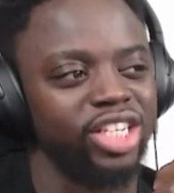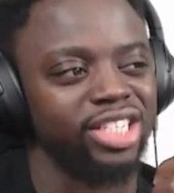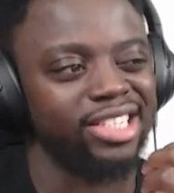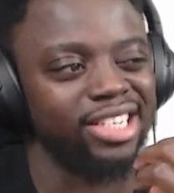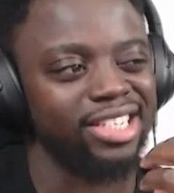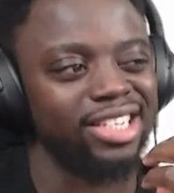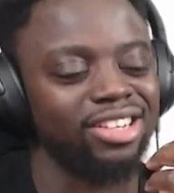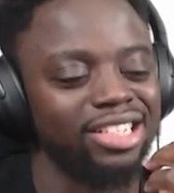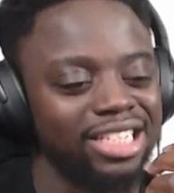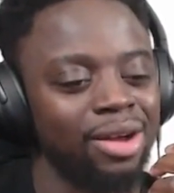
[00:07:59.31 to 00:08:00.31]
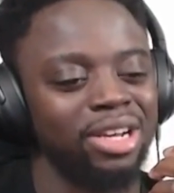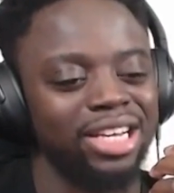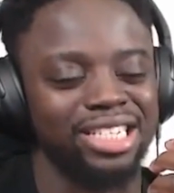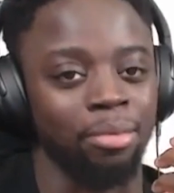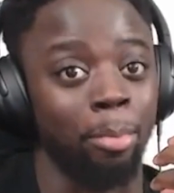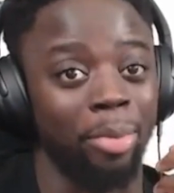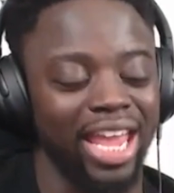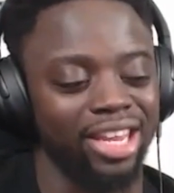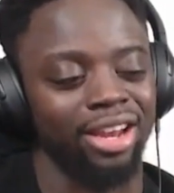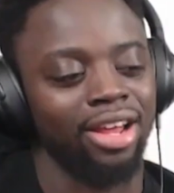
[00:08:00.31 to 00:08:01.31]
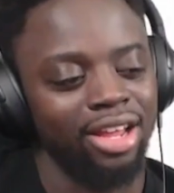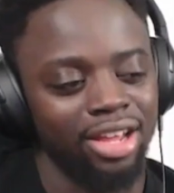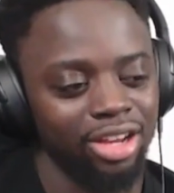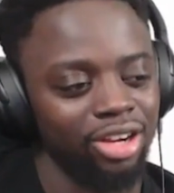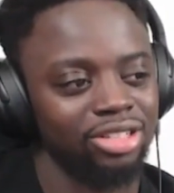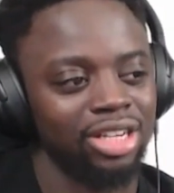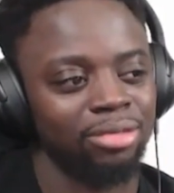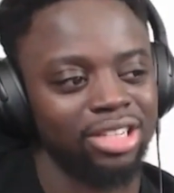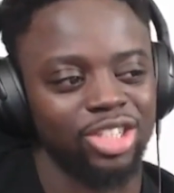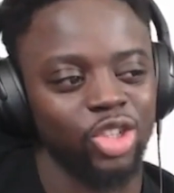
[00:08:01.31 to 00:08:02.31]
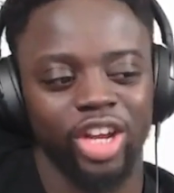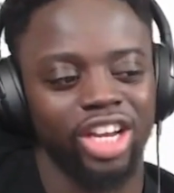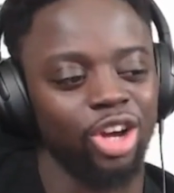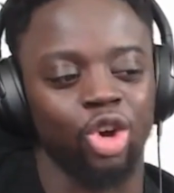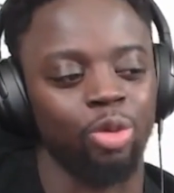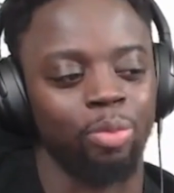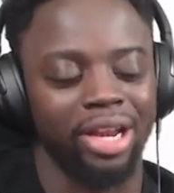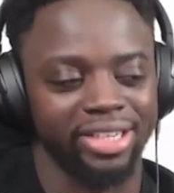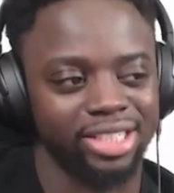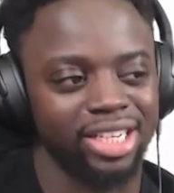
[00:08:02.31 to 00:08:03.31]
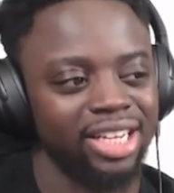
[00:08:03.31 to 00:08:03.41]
It sounds like someone that's in pain, you know, someone that's not in a good place.